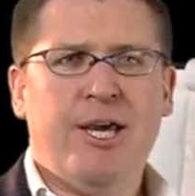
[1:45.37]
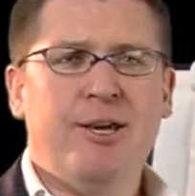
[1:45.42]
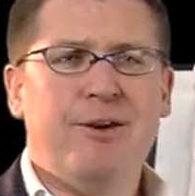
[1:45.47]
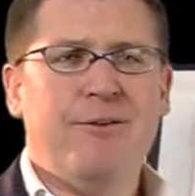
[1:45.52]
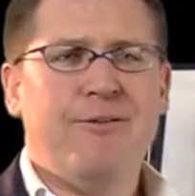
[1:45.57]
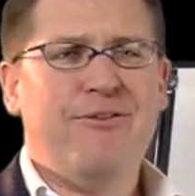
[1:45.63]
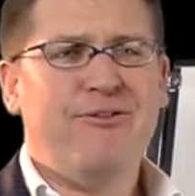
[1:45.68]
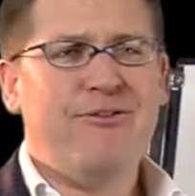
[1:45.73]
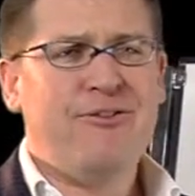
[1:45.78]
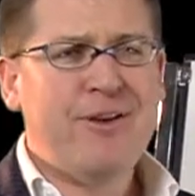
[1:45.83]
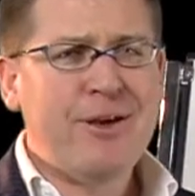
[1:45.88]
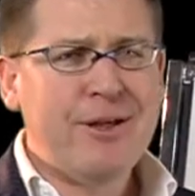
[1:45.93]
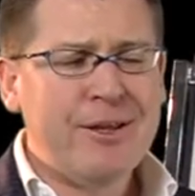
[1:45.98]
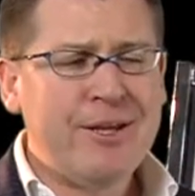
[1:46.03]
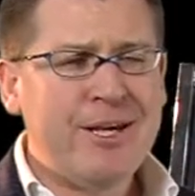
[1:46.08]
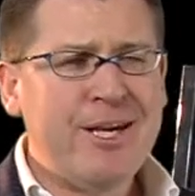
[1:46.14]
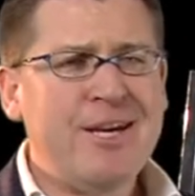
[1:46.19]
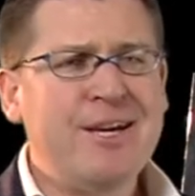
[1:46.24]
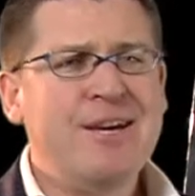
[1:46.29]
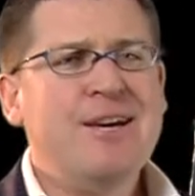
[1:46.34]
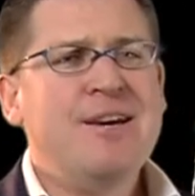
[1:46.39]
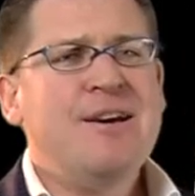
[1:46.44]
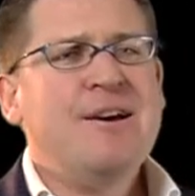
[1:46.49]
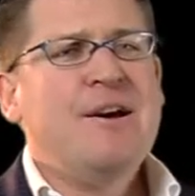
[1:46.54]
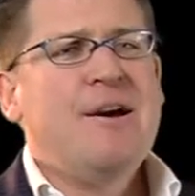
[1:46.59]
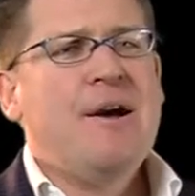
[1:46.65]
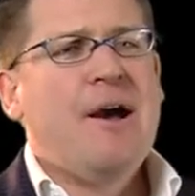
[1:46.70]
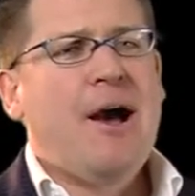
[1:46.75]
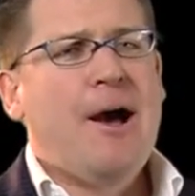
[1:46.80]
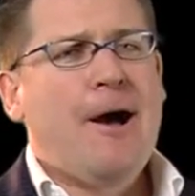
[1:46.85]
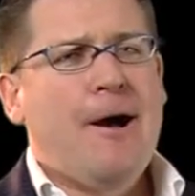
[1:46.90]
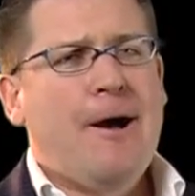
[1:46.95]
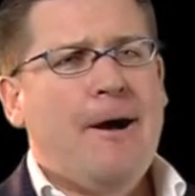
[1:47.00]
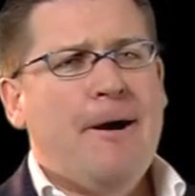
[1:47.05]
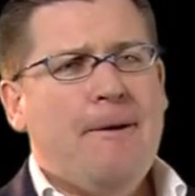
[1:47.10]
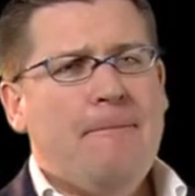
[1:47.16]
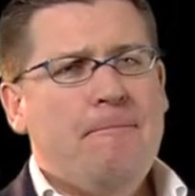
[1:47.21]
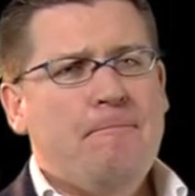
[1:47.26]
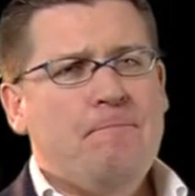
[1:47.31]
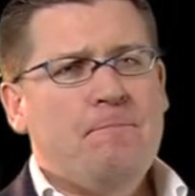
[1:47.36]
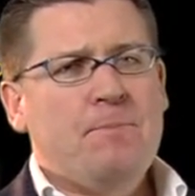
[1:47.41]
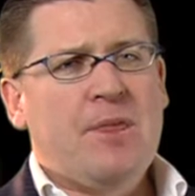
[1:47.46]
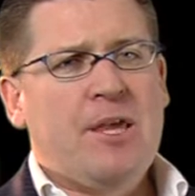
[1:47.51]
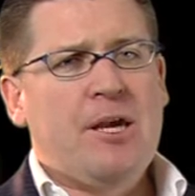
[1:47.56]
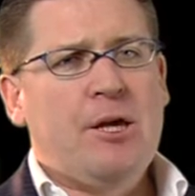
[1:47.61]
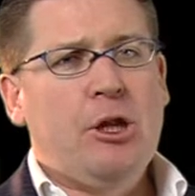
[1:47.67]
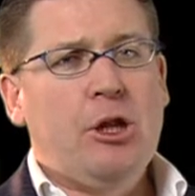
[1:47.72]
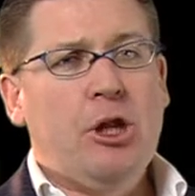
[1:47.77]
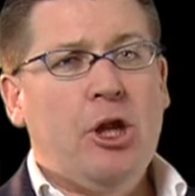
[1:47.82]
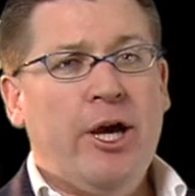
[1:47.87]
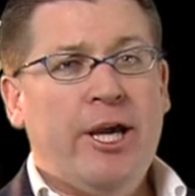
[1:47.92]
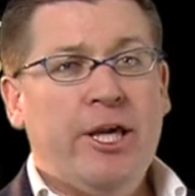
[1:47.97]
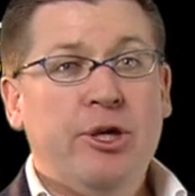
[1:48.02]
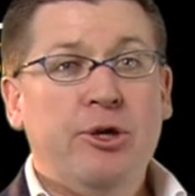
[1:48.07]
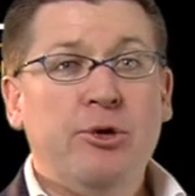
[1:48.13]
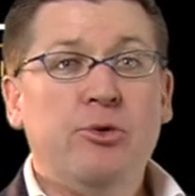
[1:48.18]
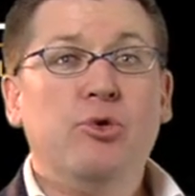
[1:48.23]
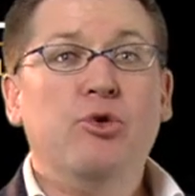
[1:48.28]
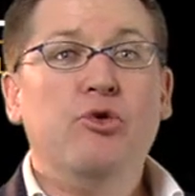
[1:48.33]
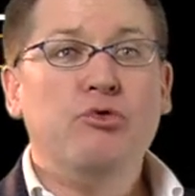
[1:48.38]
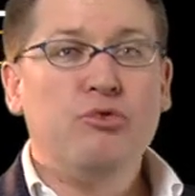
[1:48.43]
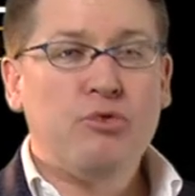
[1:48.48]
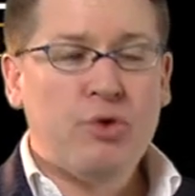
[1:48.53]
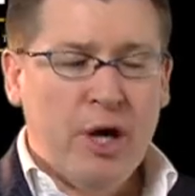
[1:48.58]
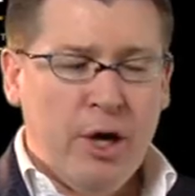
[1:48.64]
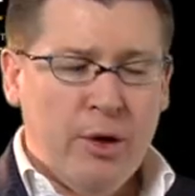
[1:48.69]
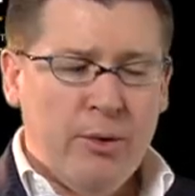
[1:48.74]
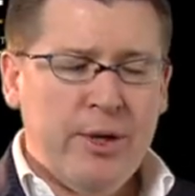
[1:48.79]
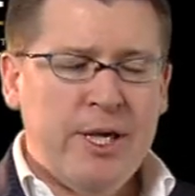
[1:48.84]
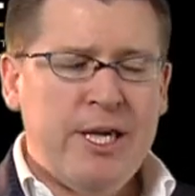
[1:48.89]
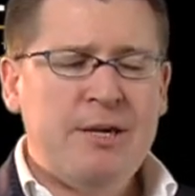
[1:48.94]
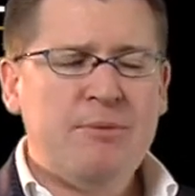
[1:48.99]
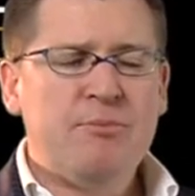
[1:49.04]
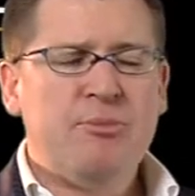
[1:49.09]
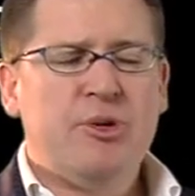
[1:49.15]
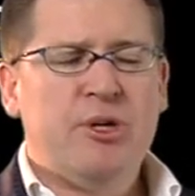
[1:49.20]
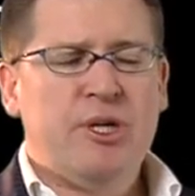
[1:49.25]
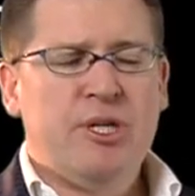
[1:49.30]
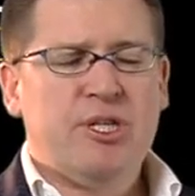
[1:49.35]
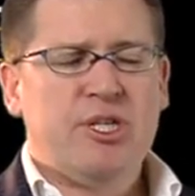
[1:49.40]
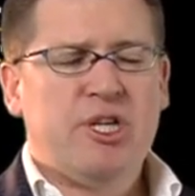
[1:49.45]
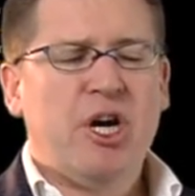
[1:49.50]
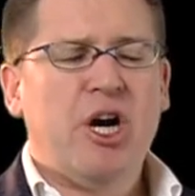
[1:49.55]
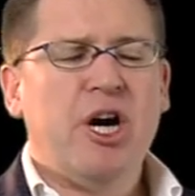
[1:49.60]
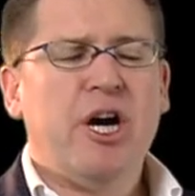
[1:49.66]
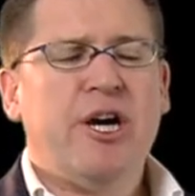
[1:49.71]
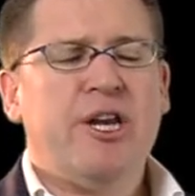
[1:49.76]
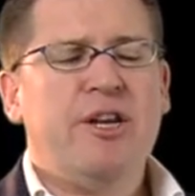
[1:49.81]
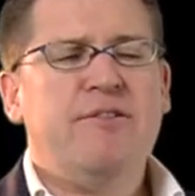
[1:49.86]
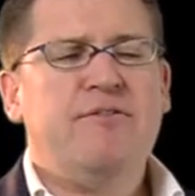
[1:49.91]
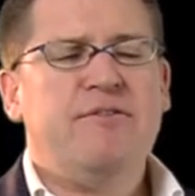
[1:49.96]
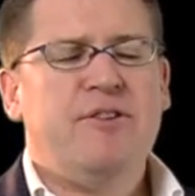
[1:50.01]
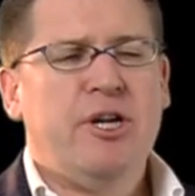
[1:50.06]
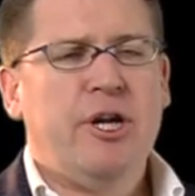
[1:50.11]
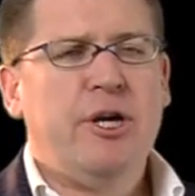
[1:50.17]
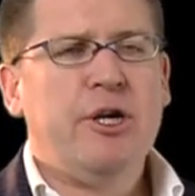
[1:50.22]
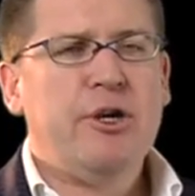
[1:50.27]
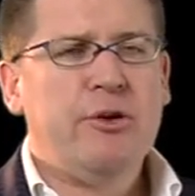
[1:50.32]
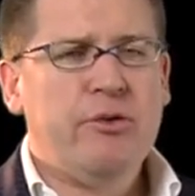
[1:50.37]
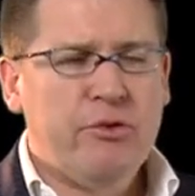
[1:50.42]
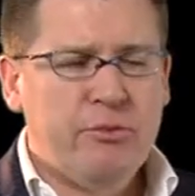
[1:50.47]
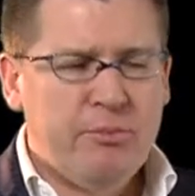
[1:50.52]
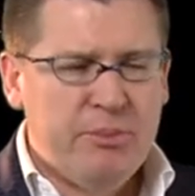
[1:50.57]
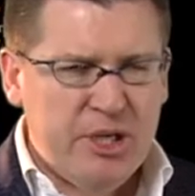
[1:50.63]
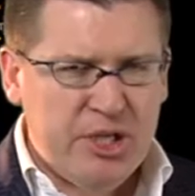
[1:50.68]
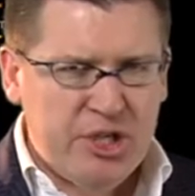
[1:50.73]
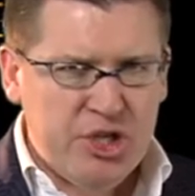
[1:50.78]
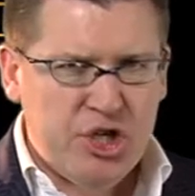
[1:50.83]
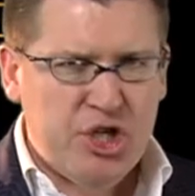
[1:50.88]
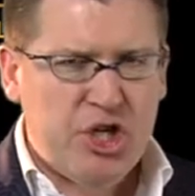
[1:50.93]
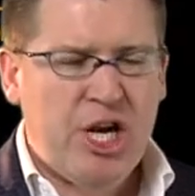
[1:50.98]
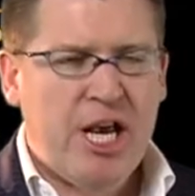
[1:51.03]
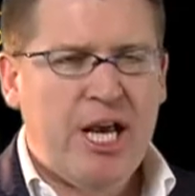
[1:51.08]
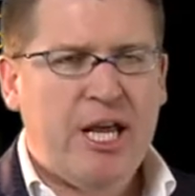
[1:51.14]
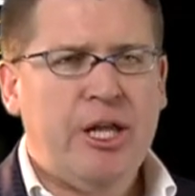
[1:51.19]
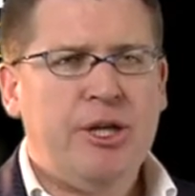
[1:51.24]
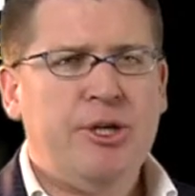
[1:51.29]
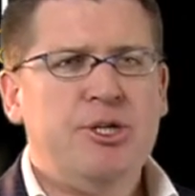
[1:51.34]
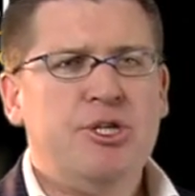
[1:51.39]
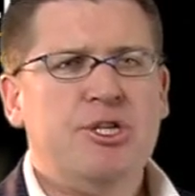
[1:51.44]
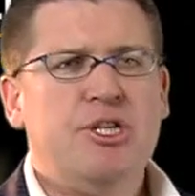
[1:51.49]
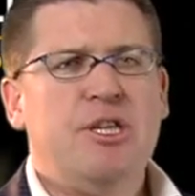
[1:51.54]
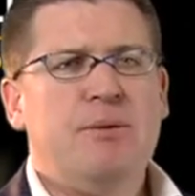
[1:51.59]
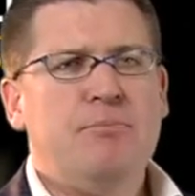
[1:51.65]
You're feeling like you're growing, but it's kind of, you're a bit challenged.